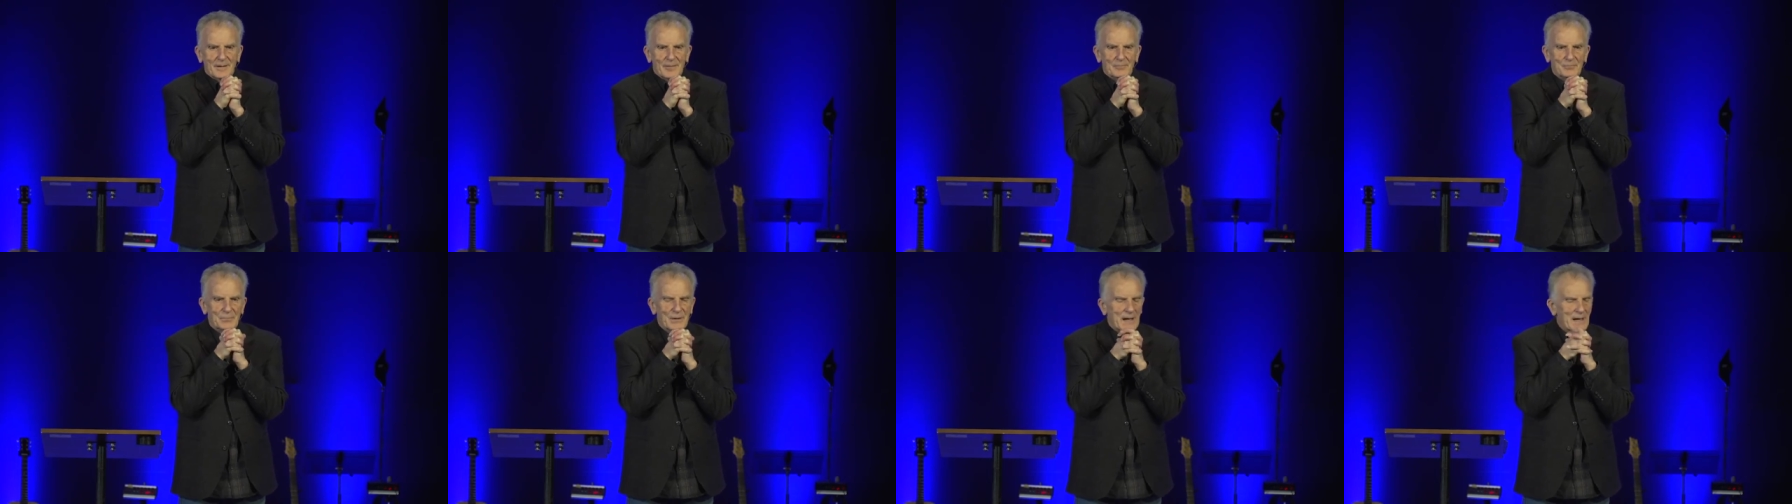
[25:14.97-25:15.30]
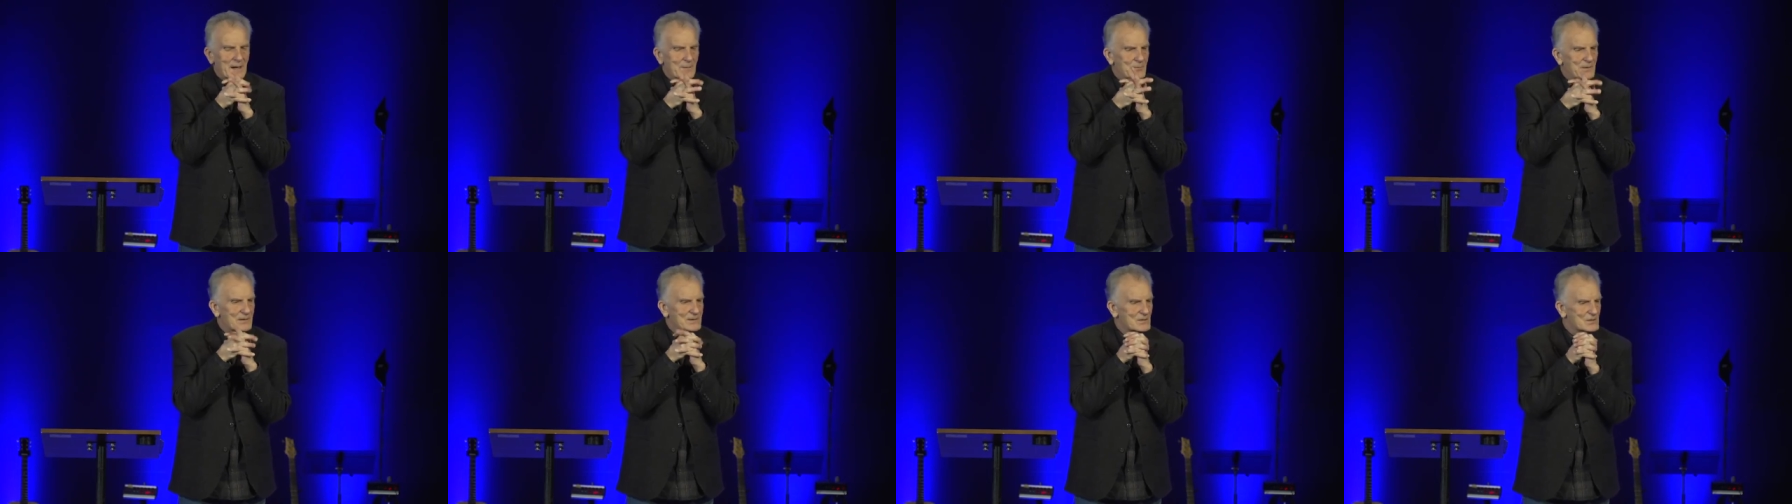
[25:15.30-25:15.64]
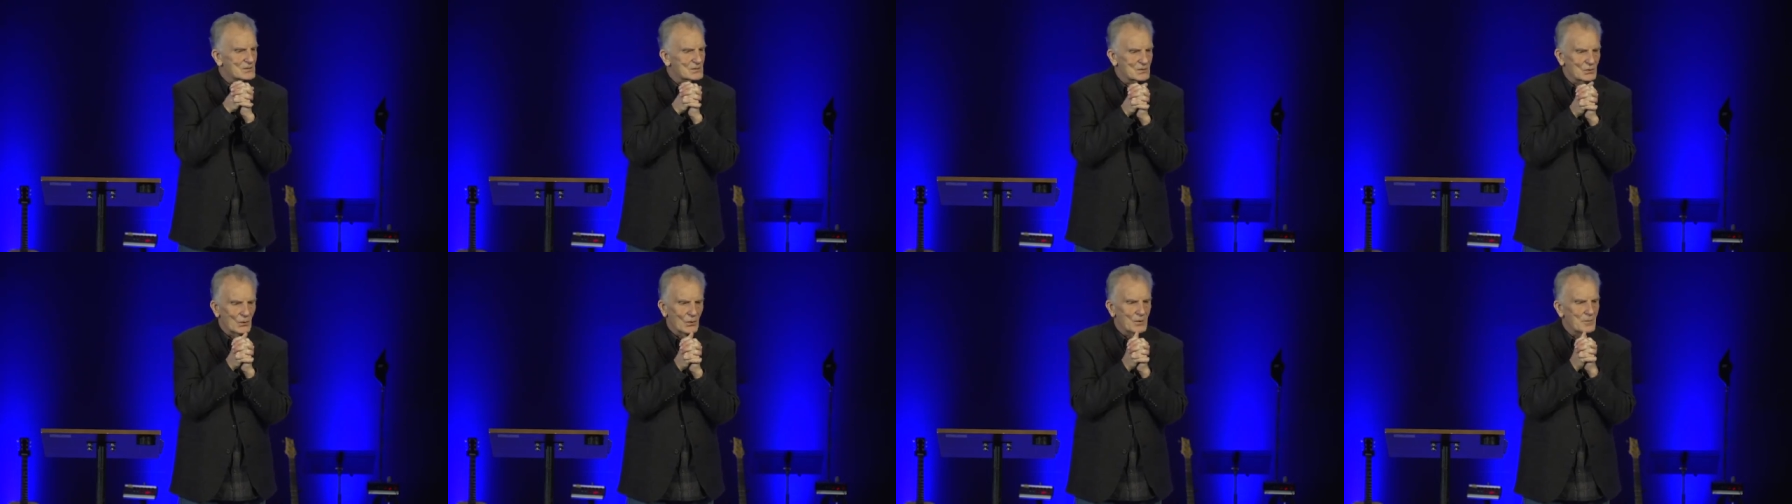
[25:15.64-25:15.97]
but I've been
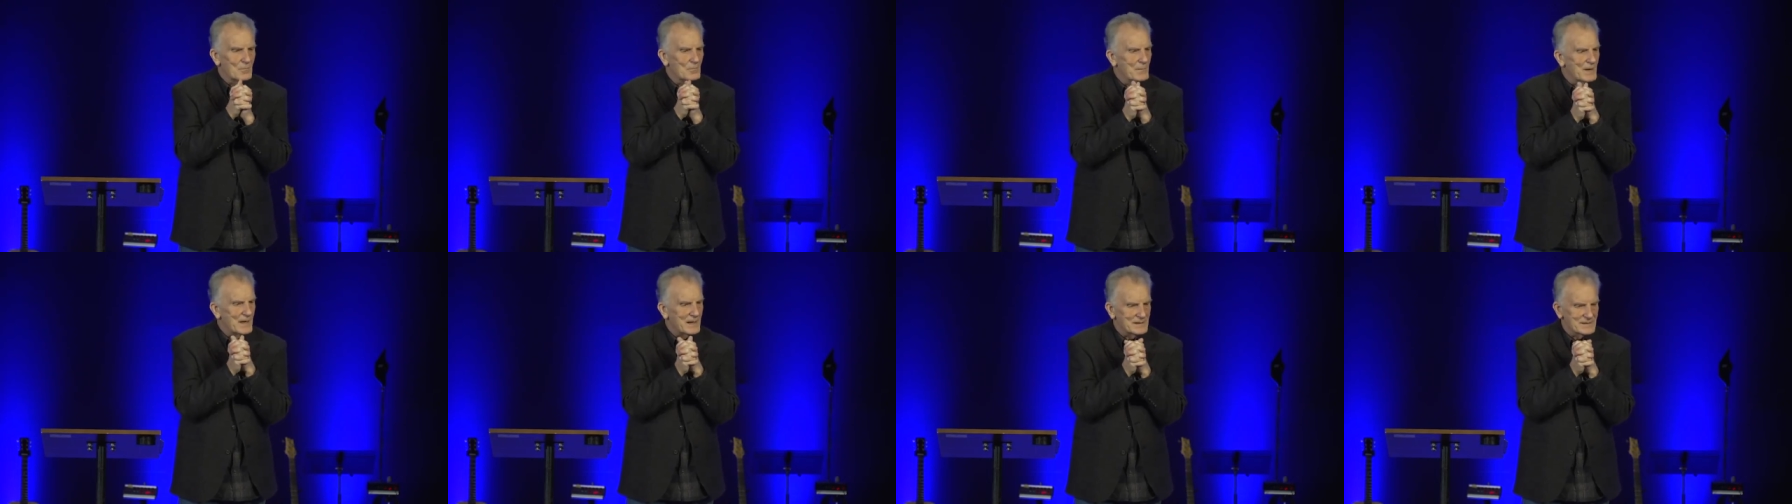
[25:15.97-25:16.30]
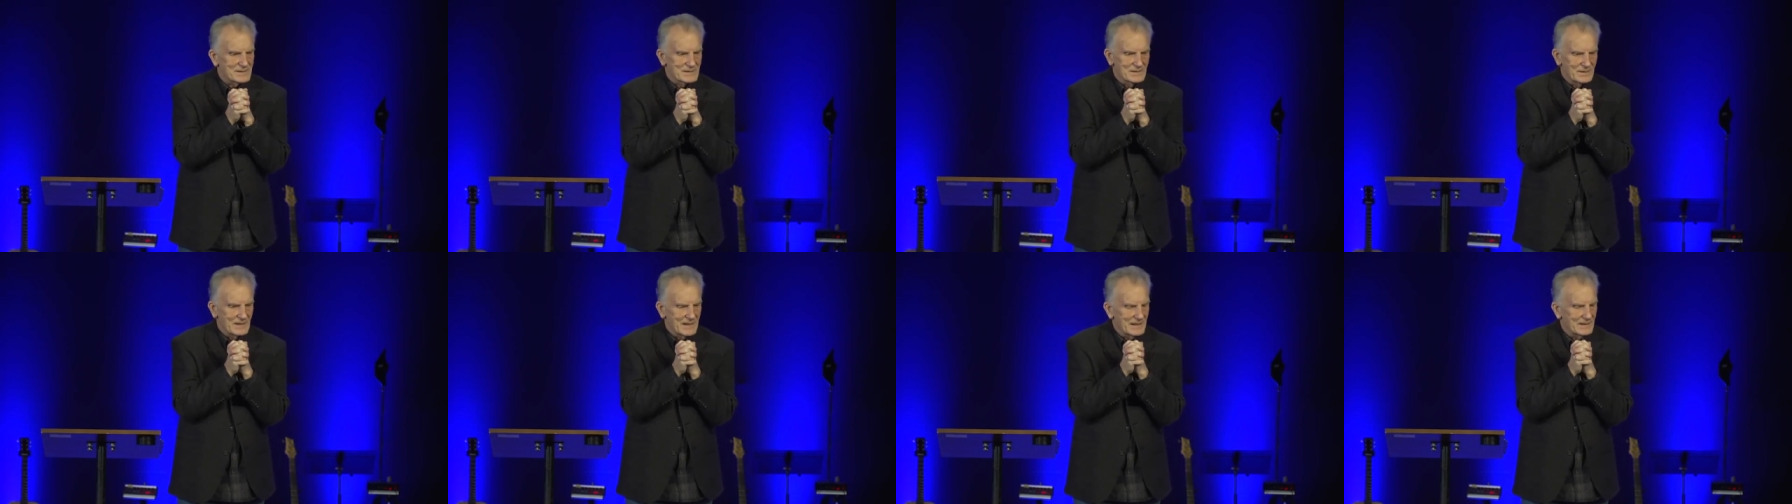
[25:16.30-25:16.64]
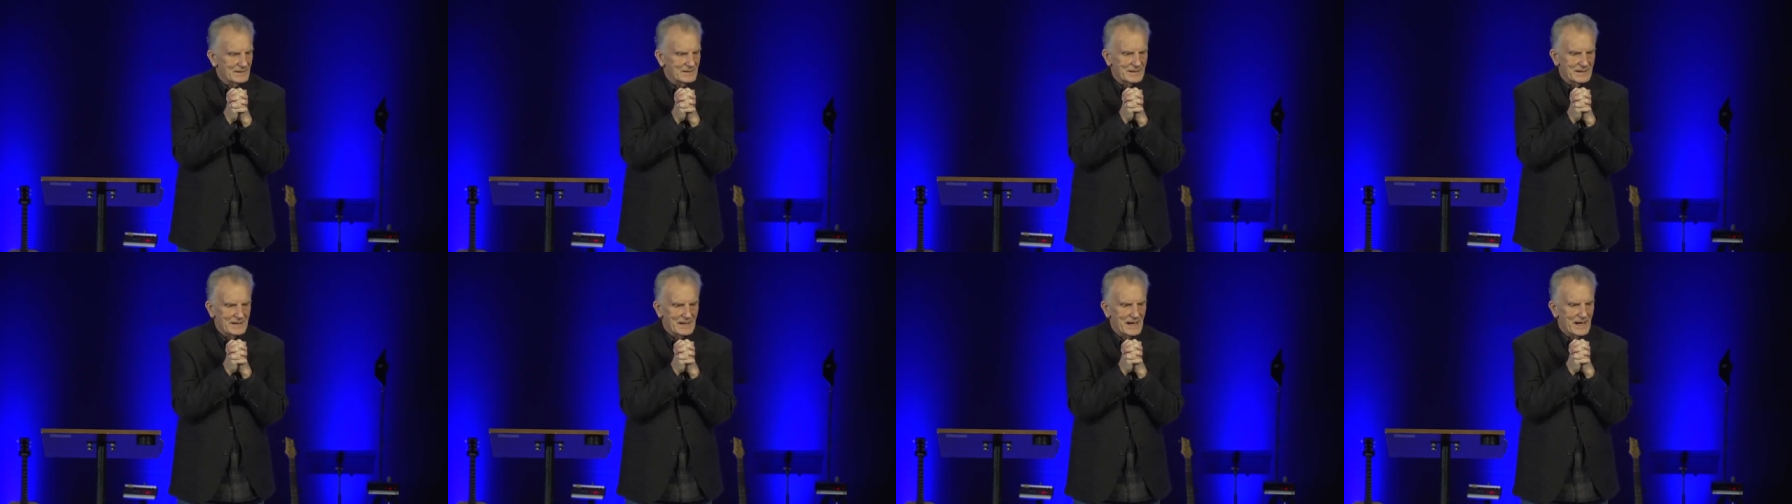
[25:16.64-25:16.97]
so amazed
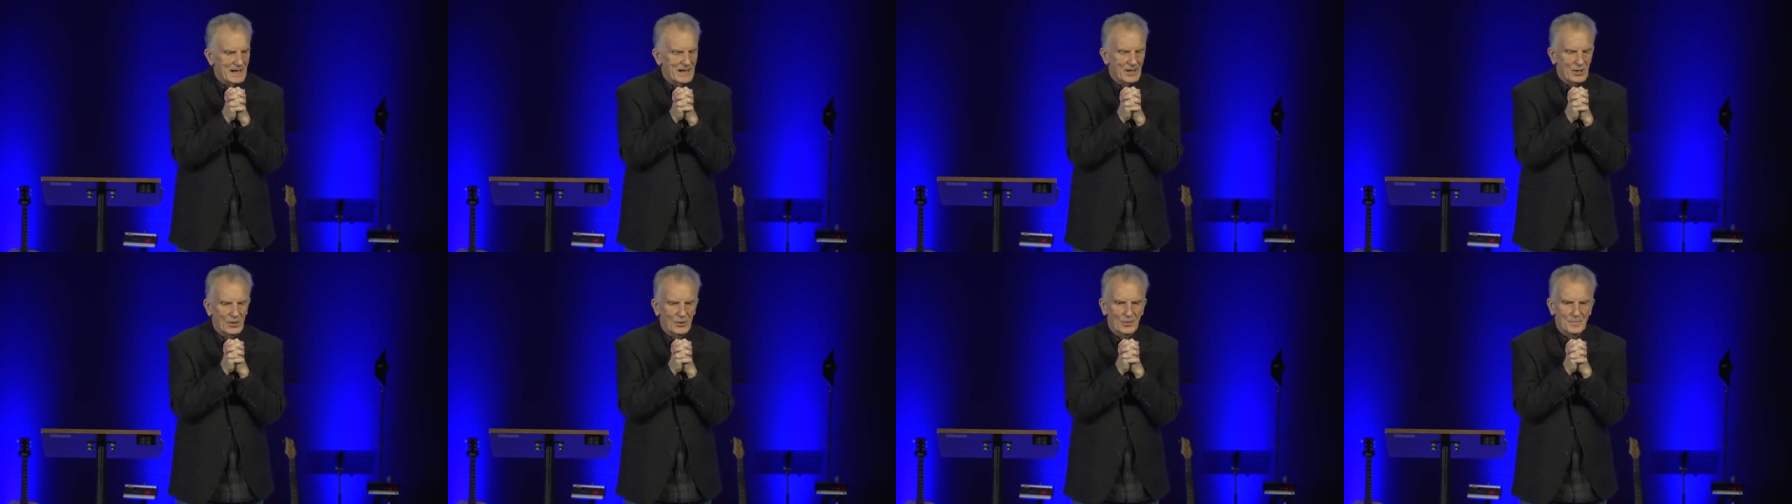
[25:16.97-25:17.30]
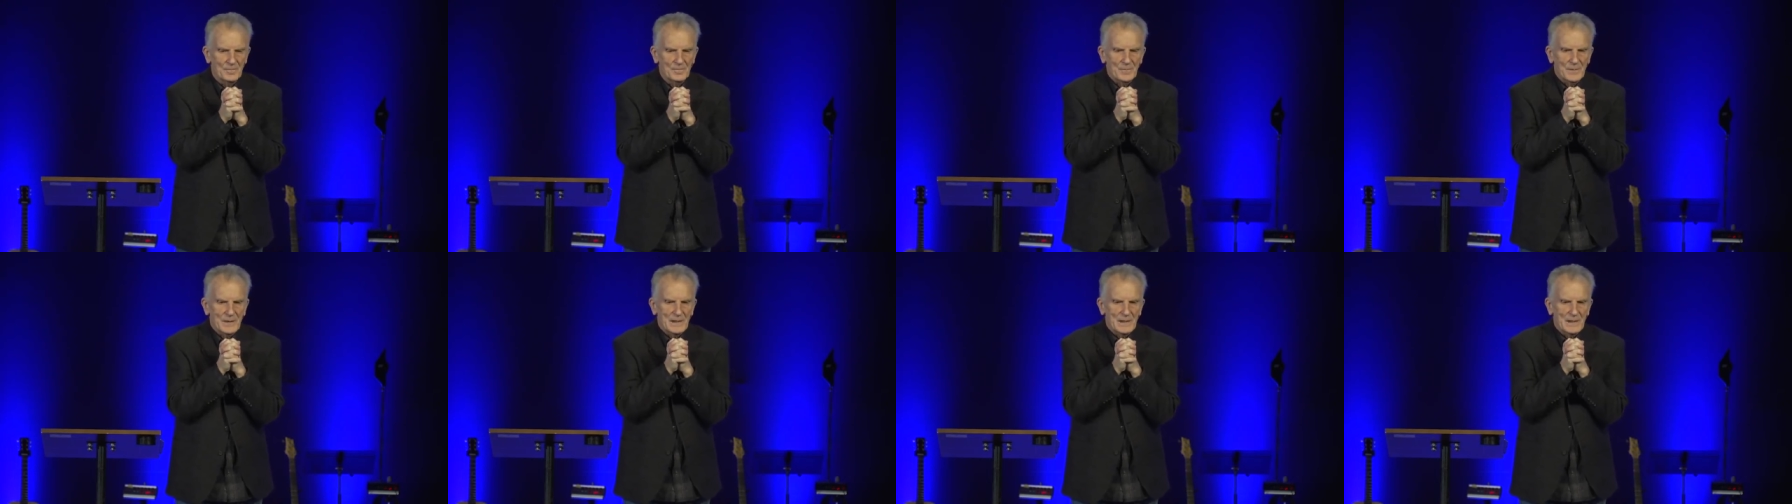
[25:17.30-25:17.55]
lately how